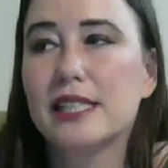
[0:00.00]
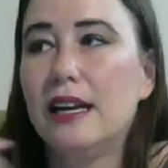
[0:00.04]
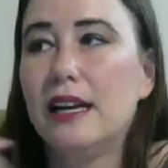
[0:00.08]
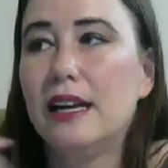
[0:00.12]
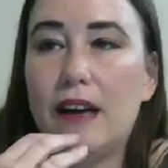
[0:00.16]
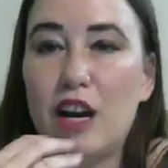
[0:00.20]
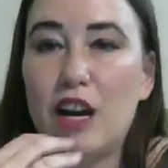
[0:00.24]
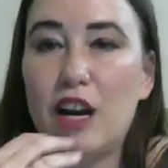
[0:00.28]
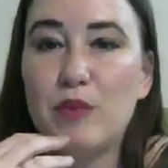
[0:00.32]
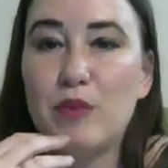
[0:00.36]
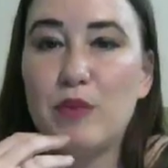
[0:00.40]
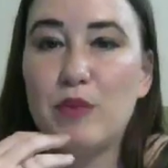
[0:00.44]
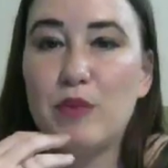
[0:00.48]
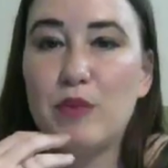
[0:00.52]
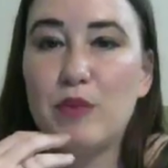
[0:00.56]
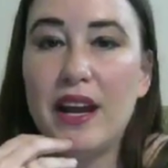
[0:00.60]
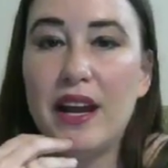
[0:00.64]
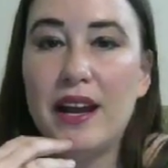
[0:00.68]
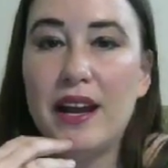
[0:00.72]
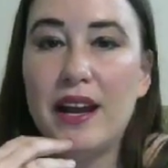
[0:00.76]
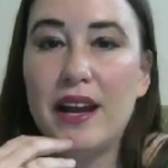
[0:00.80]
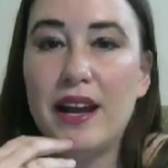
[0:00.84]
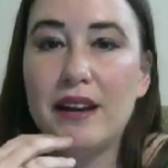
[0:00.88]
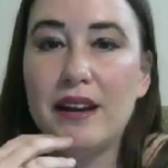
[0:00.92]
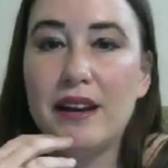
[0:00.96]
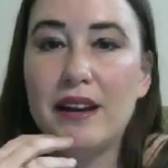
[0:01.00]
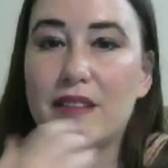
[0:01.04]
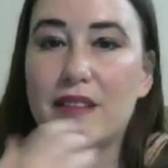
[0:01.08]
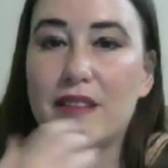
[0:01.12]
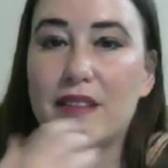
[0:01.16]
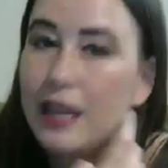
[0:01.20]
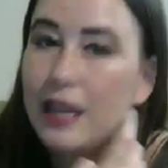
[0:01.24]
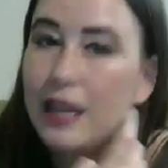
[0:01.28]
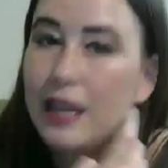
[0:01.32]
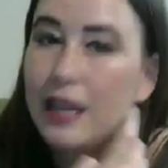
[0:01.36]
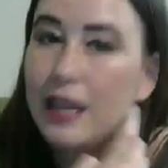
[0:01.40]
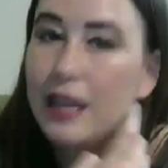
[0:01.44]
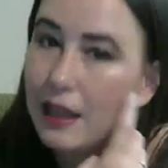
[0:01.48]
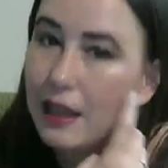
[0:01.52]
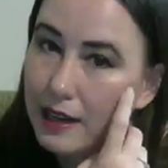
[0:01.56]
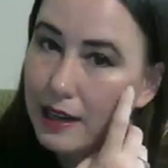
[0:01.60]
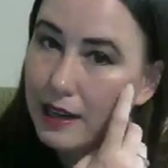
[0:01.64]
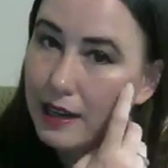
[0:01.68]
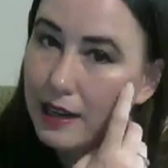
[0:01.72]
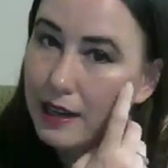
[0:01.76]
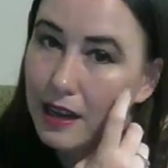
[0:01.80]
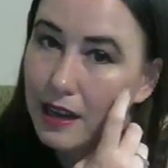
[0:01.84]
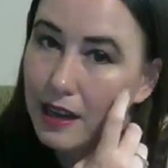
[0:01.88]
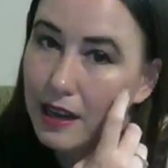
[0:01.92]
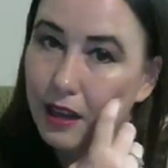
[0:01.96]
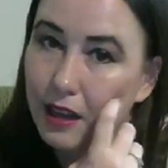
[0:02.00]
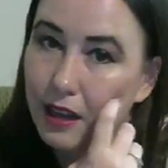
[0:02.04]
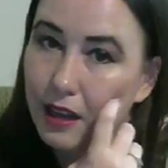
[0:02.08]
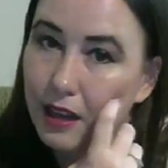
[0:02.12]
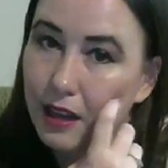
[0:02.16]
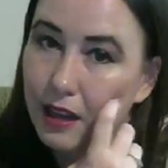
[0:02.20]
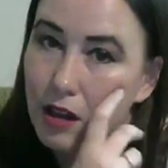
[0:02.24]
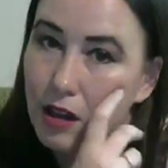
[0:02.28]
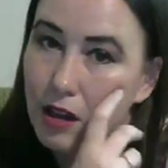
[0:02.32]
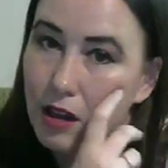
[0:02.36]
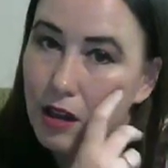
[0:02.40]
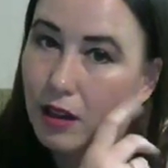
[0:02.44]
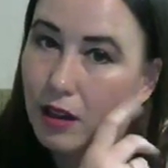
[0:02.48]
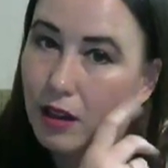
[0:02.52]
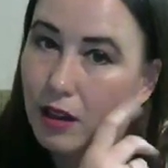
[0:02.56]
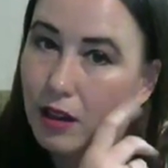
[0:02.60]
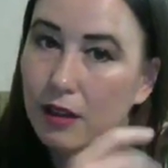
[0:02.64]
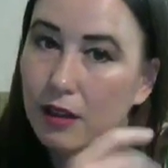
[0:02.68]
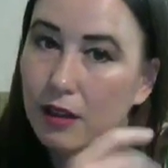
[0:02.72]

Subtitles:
and they get like a little,